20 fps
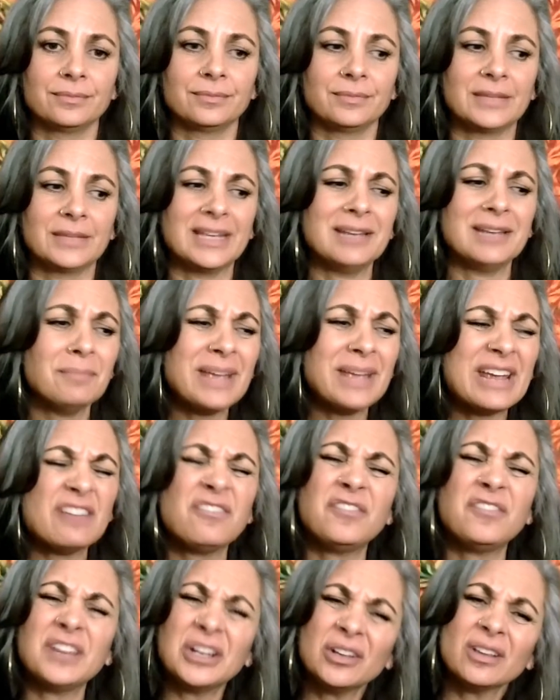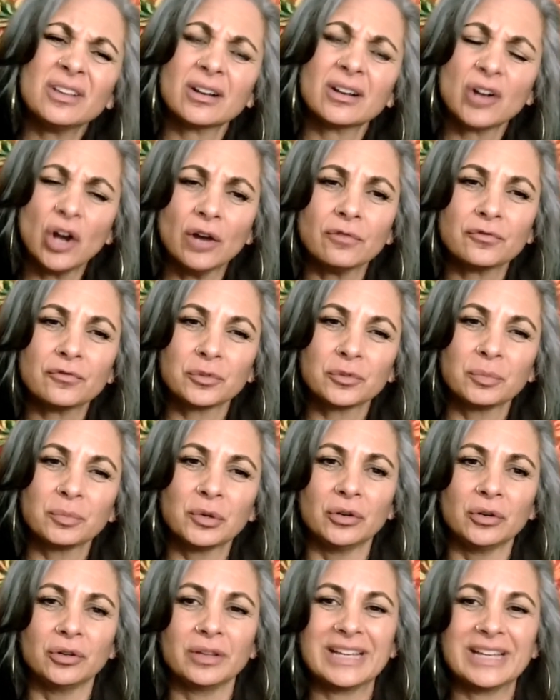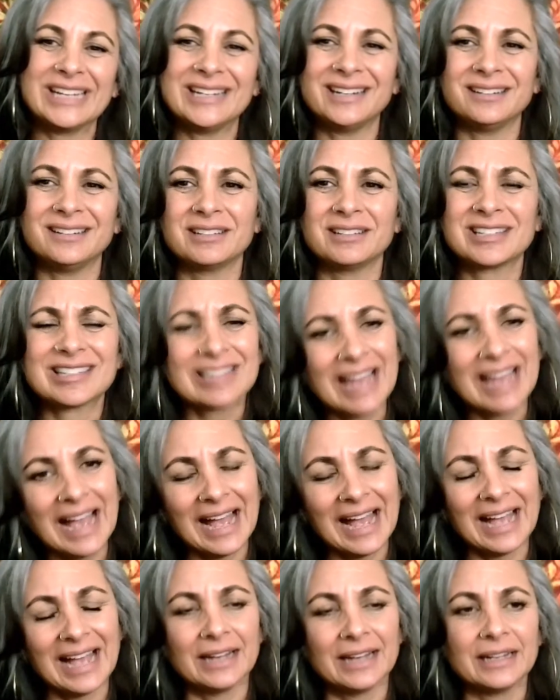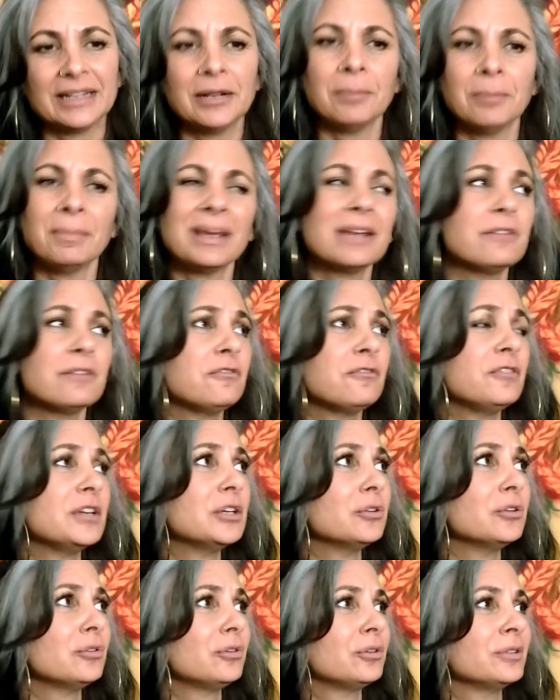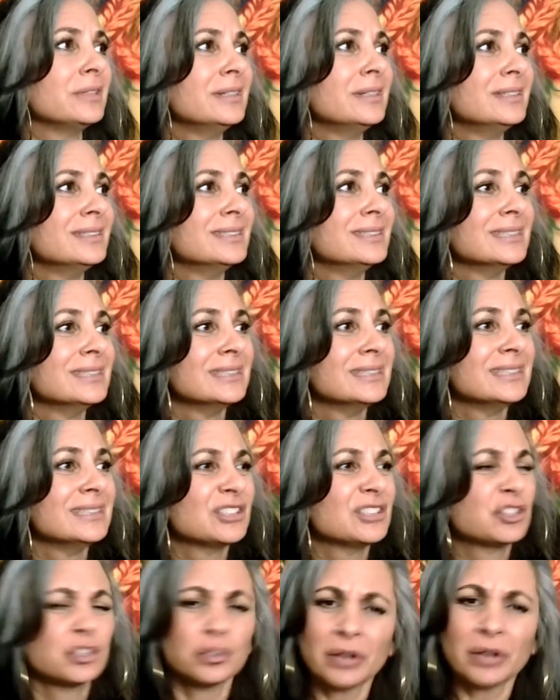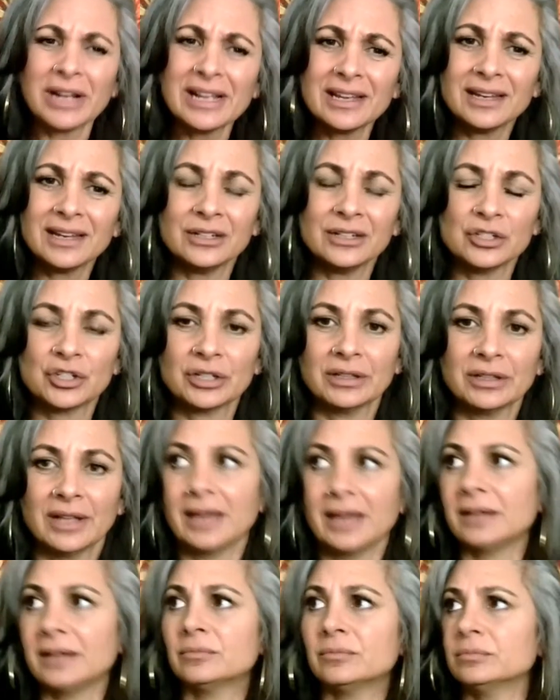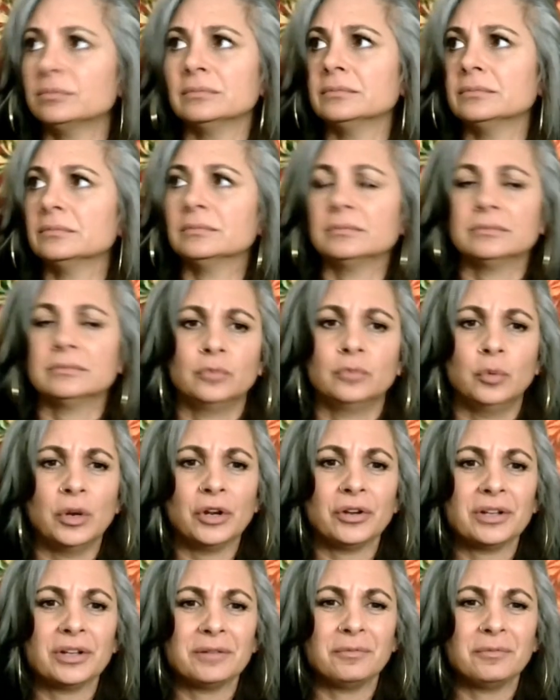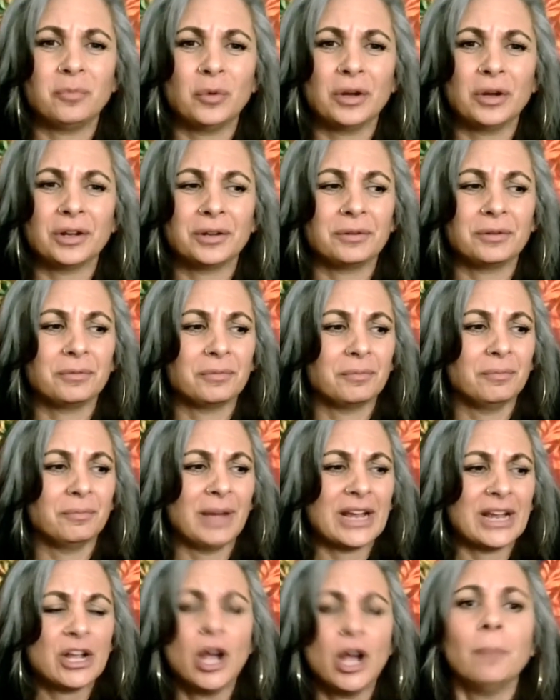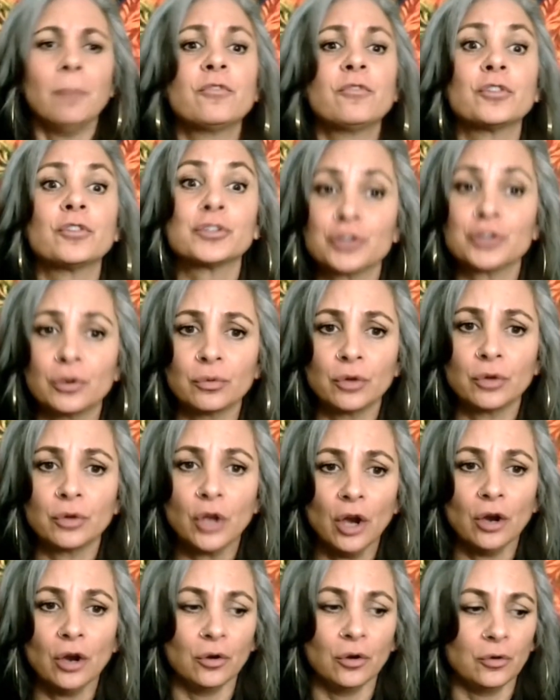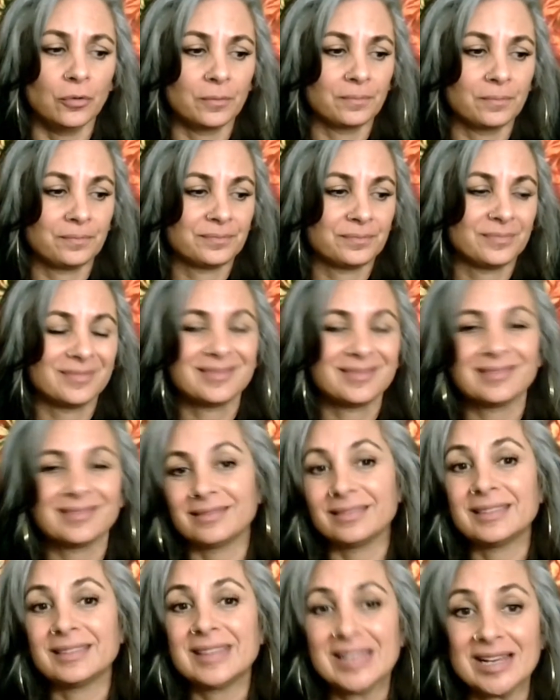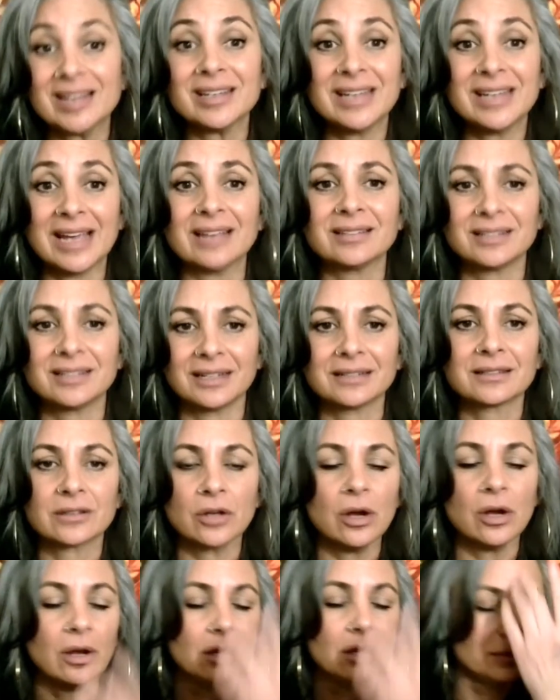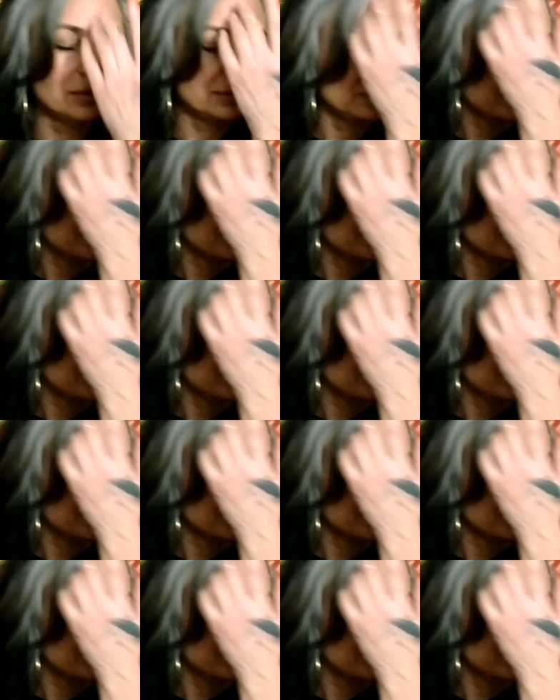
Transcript: It may feel uncomfortable and sad, and it might feel strange and like, where did what my comfort zone go? There, yes, that's gone.